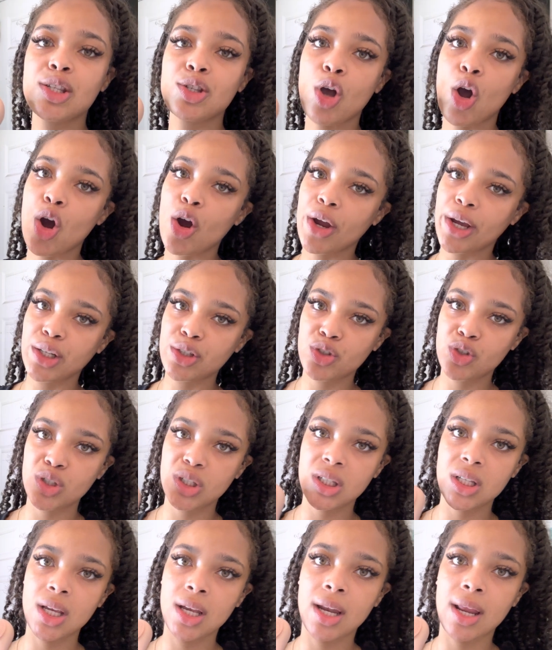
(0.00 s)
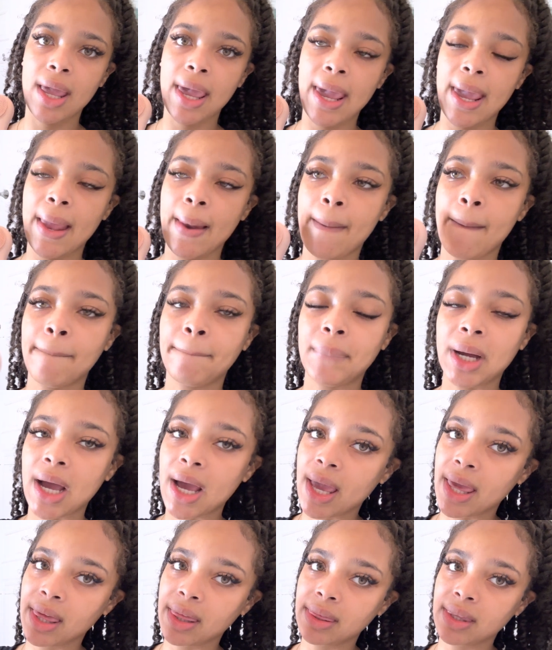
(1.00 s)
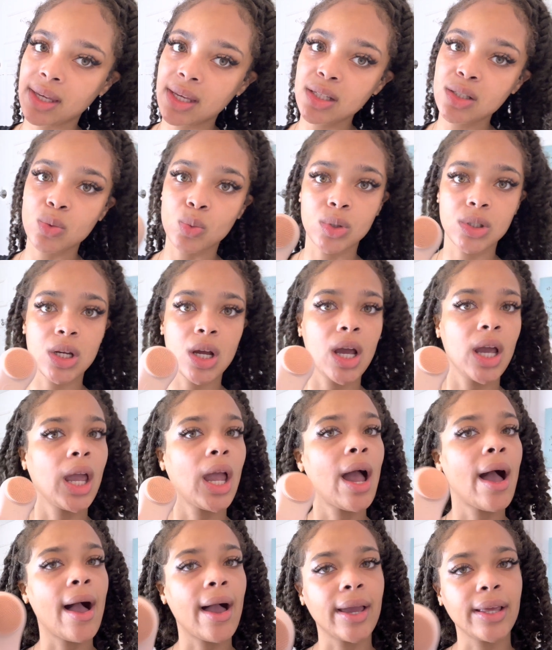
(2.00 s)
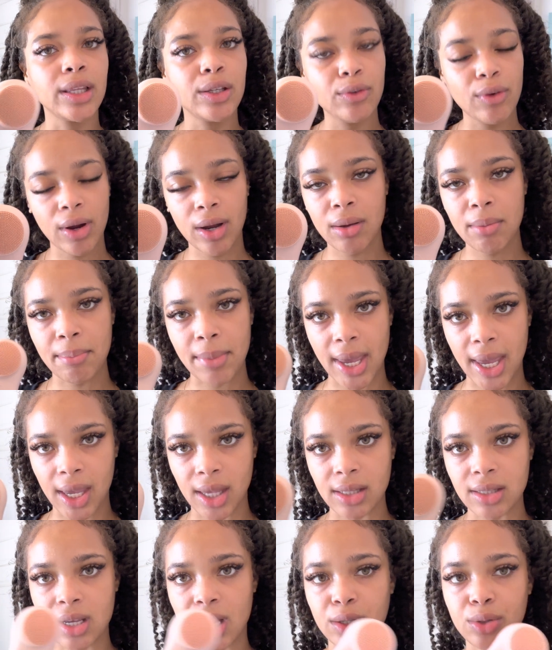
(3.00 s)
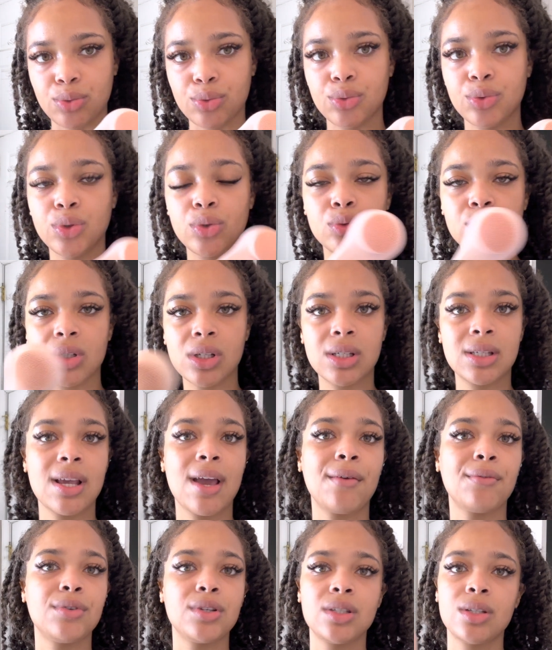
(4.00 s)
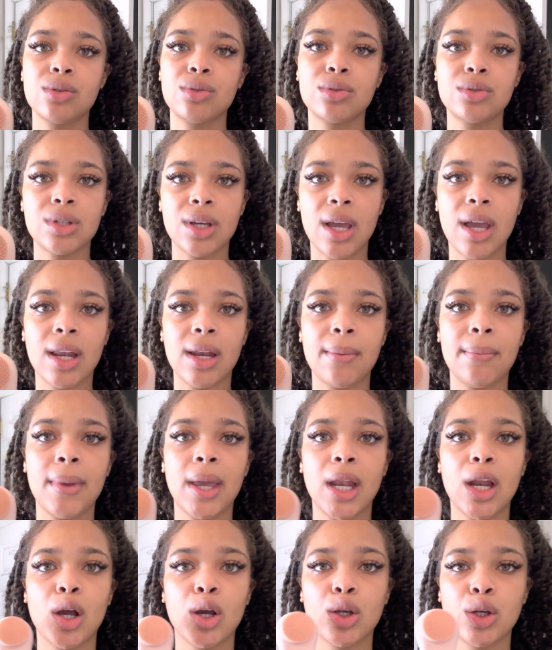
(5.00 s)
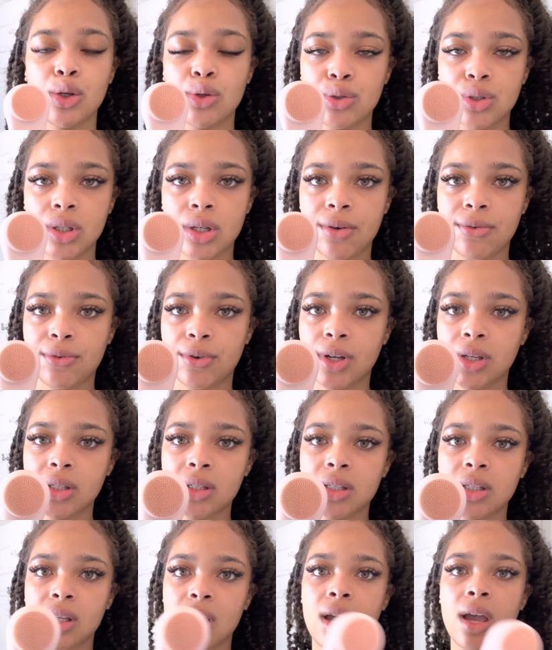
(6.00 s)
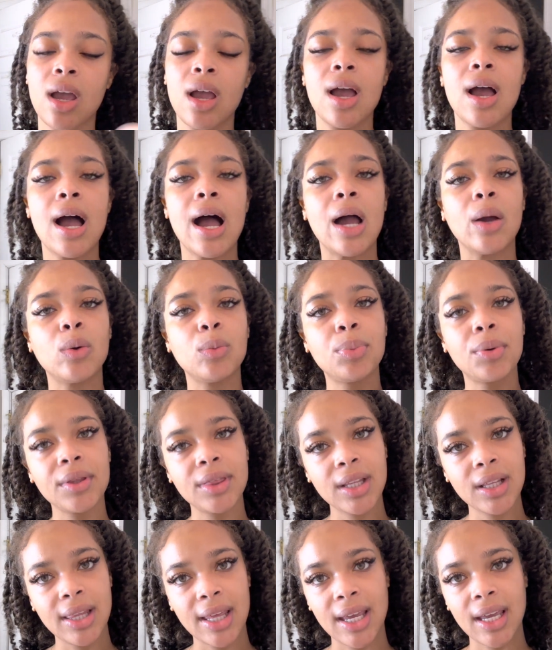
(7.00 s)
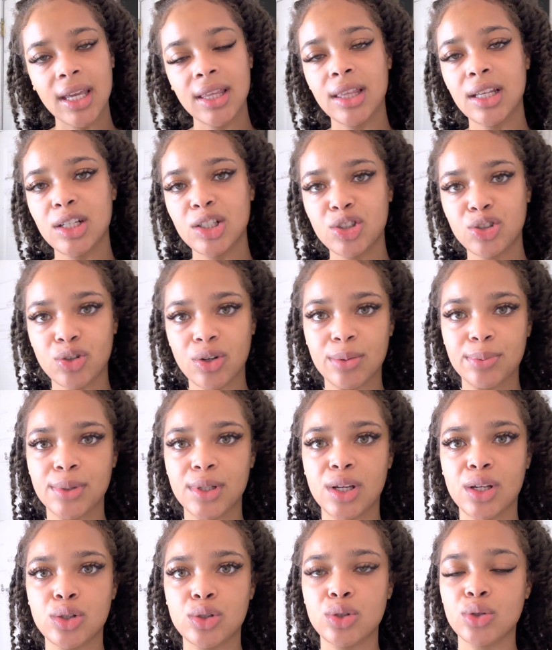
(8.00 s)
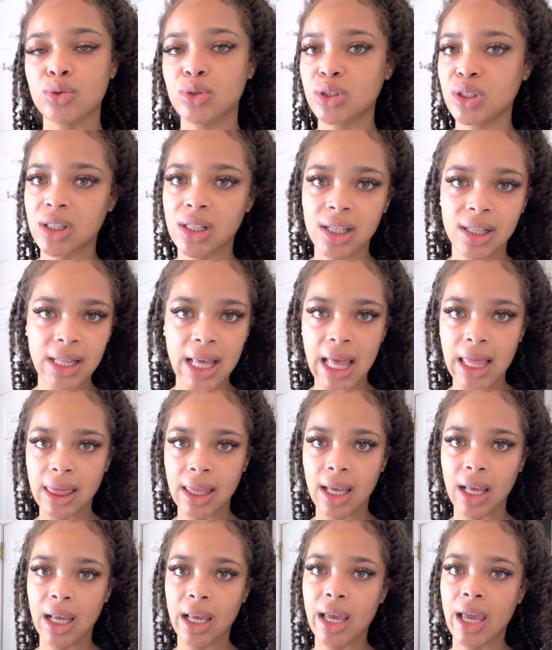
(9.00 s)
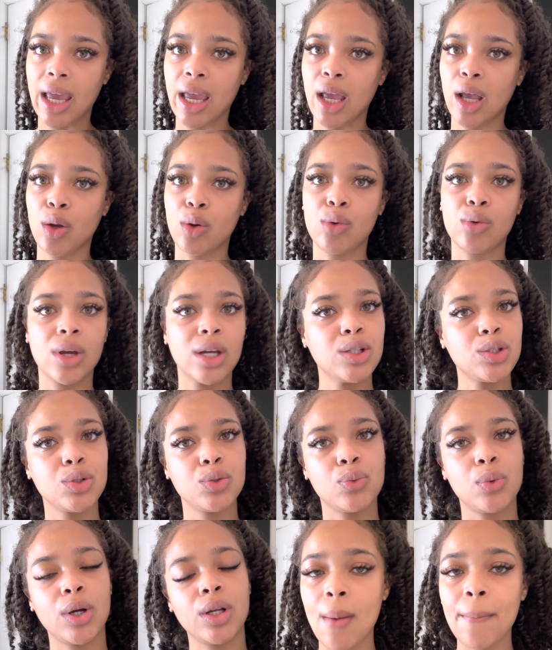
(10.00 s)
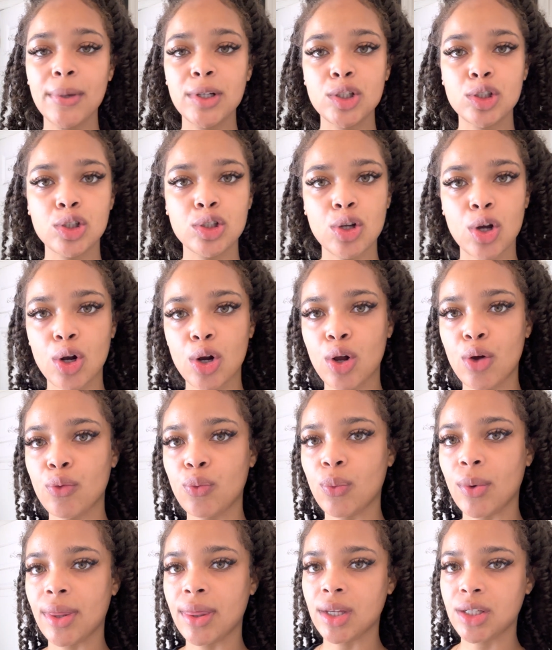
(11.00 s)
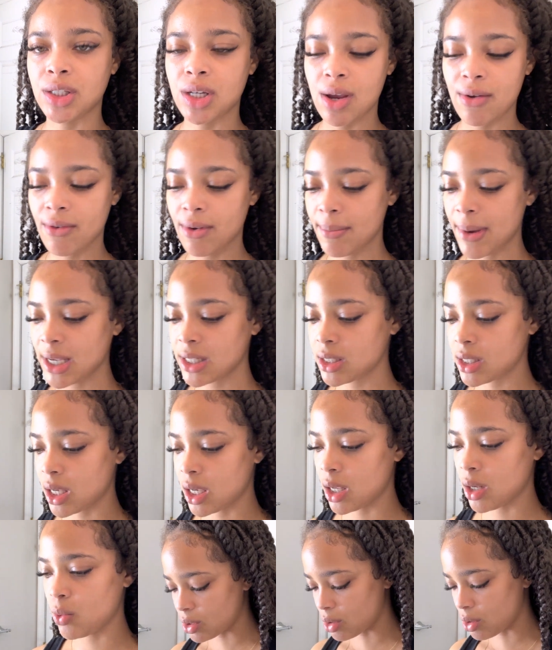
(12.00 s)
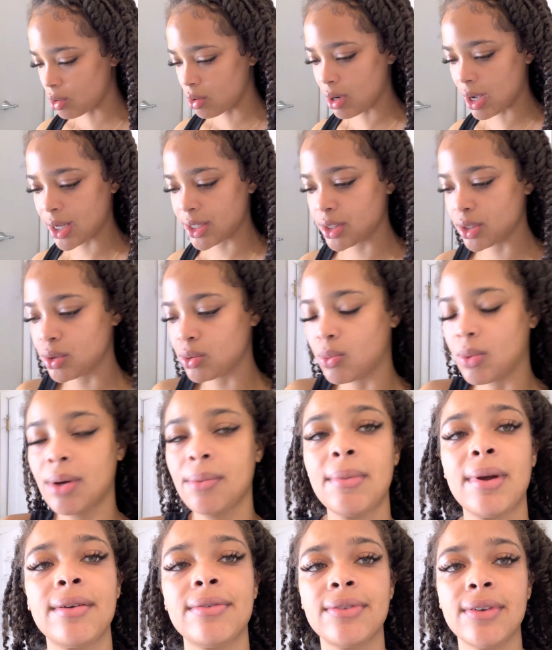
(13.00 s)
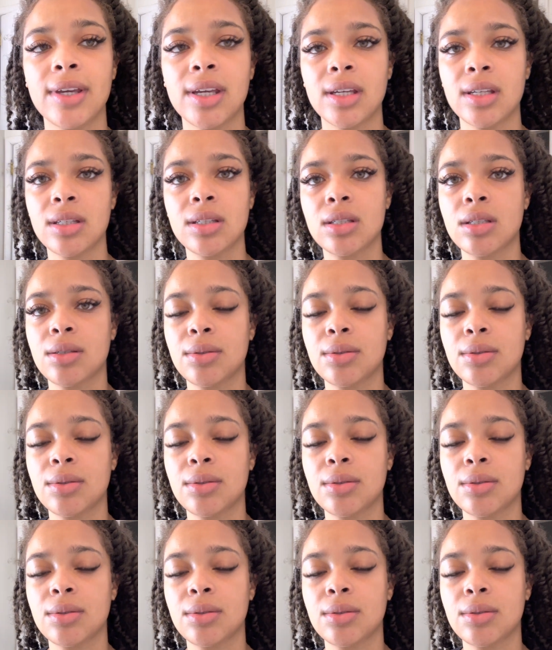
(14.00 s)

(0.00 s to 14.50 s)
are interested in buying this, which I highly recommend, I do use this every single day and it made a huge difference, I will put the link in the description, so just click that link and go get you one. I'm gonna just start off with shaving my skin. So I just wet my face.